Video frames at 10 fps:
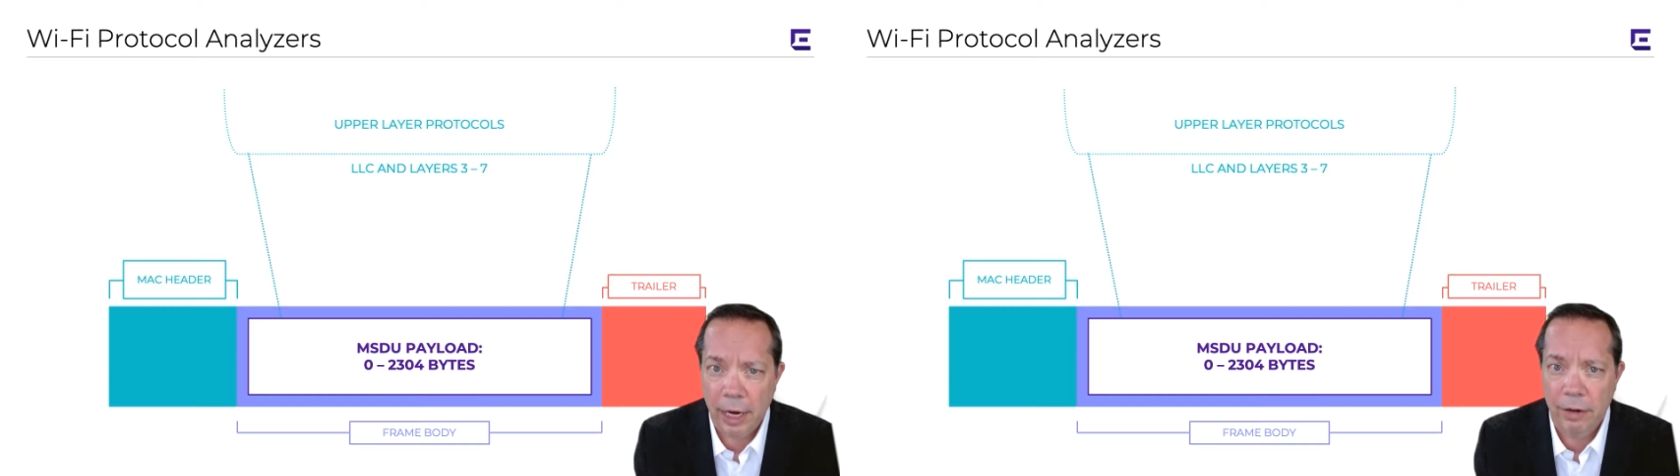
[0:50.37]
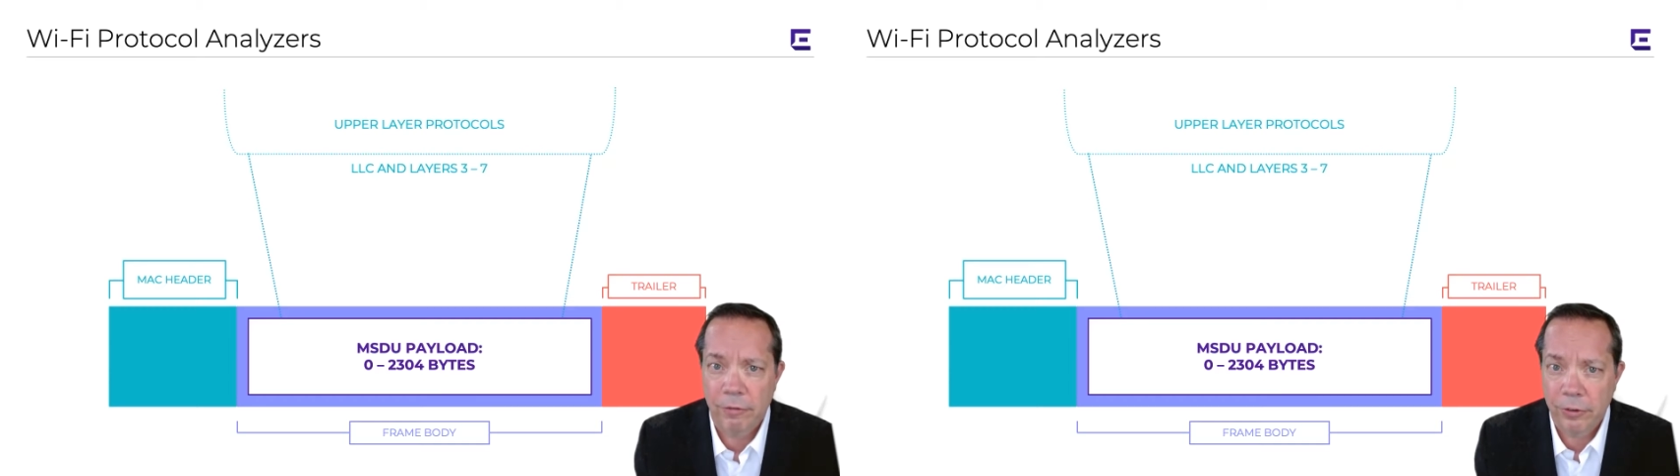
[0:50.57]

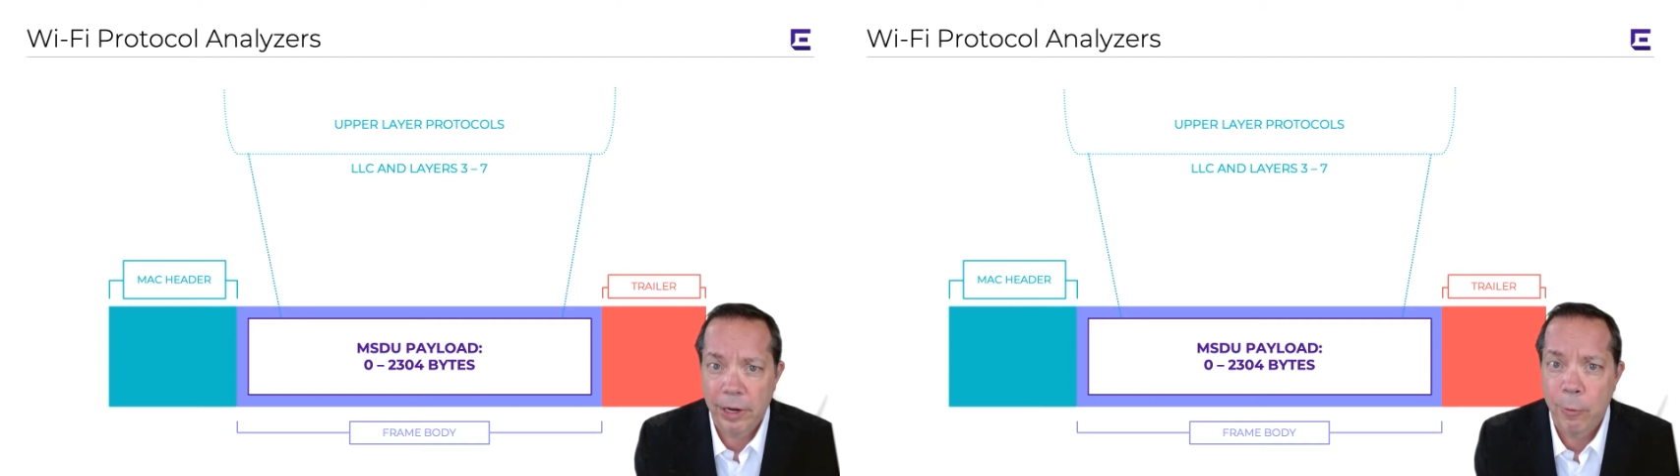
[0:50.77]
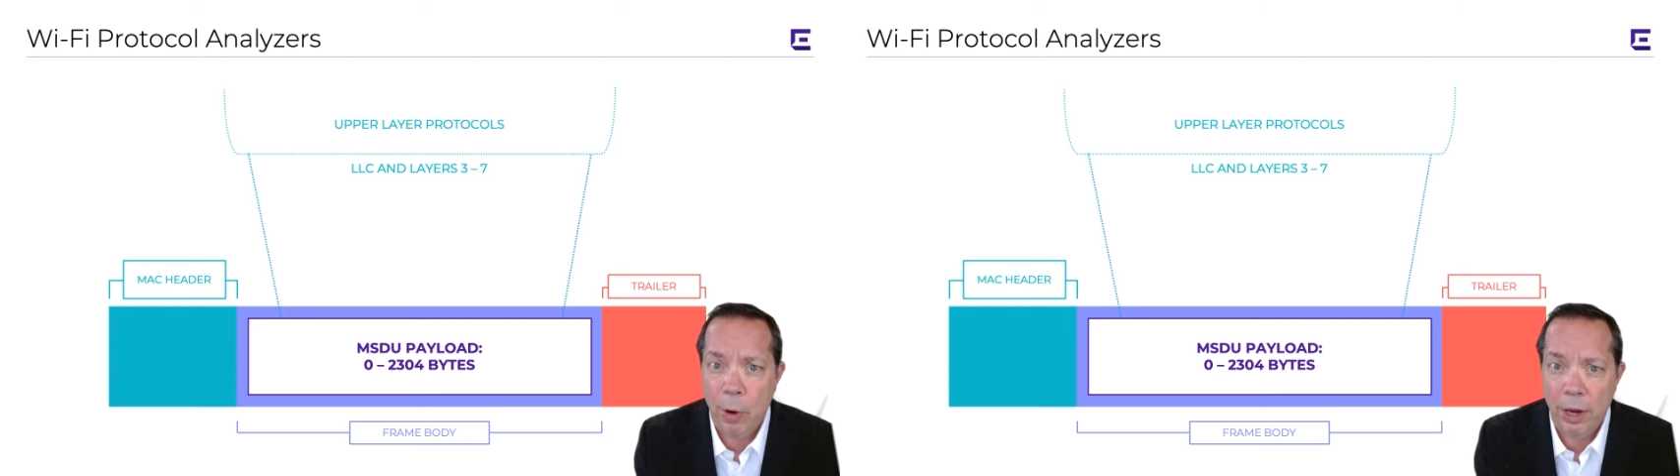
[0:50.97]
and
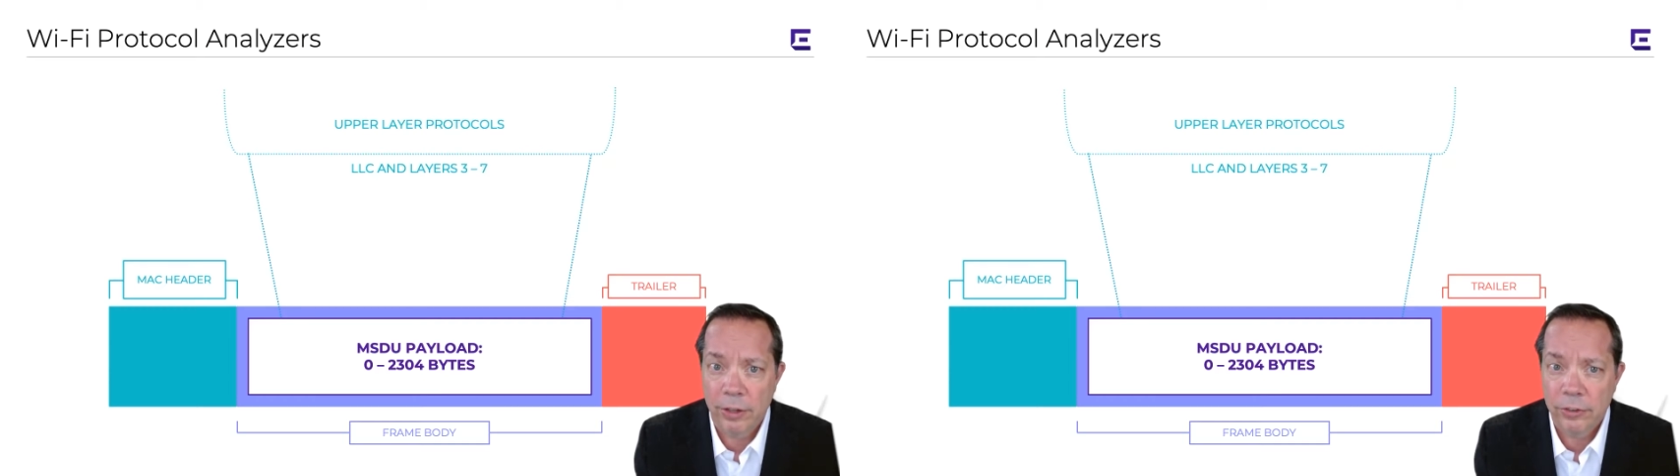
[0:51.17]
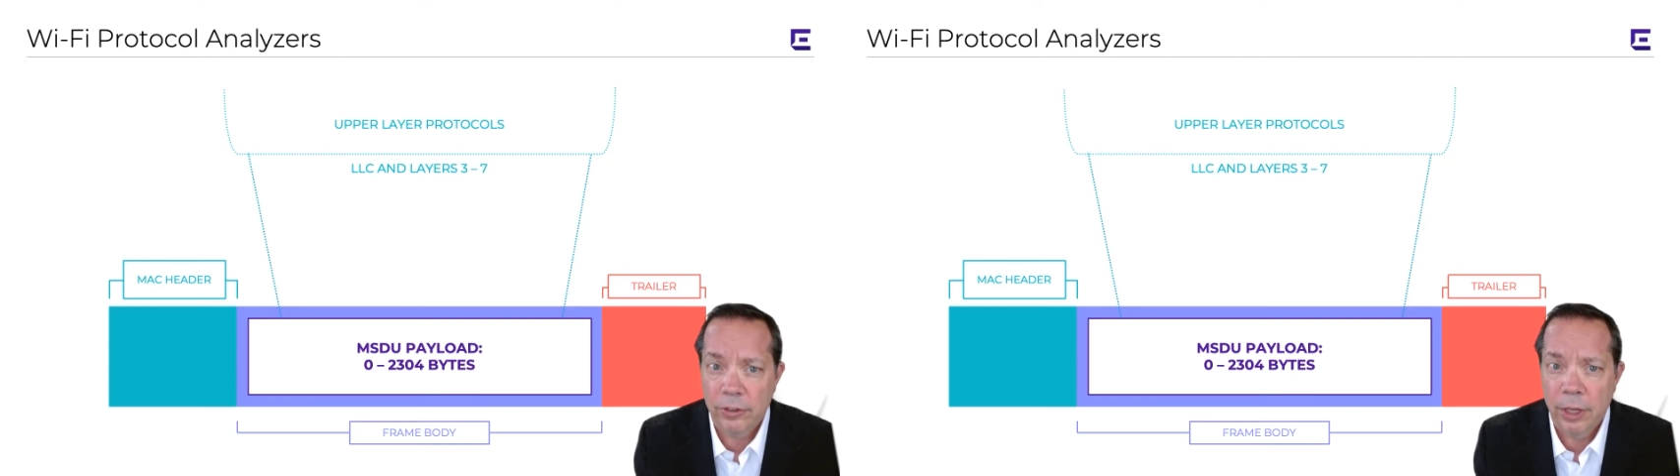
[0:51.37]
free
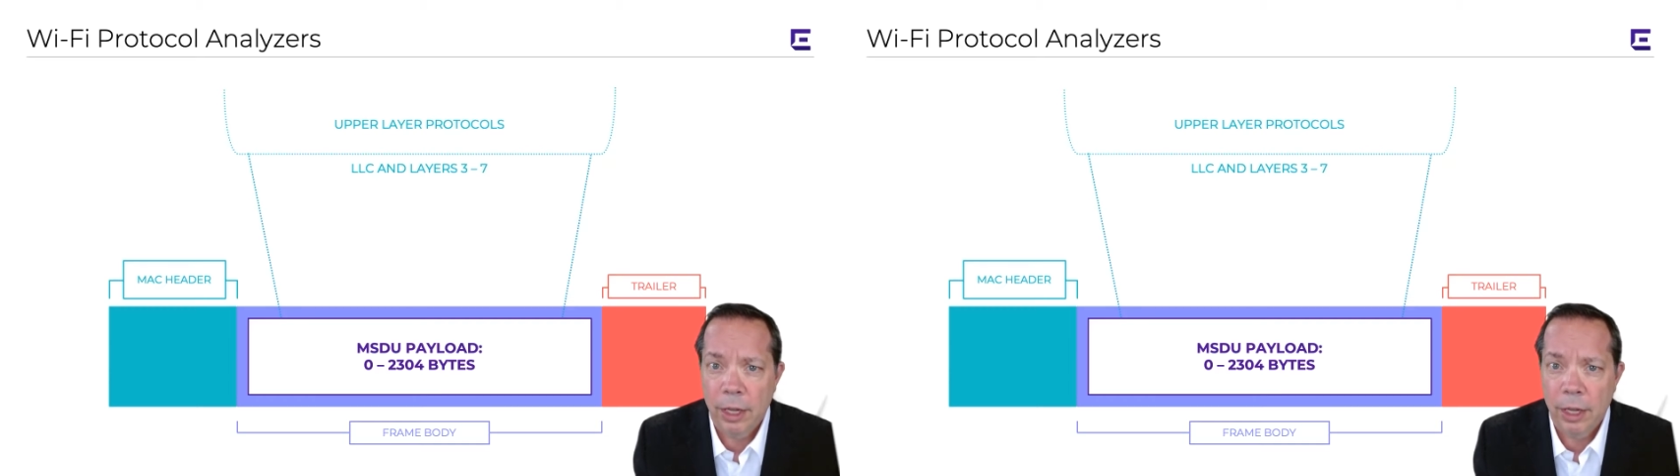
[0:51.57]
ones.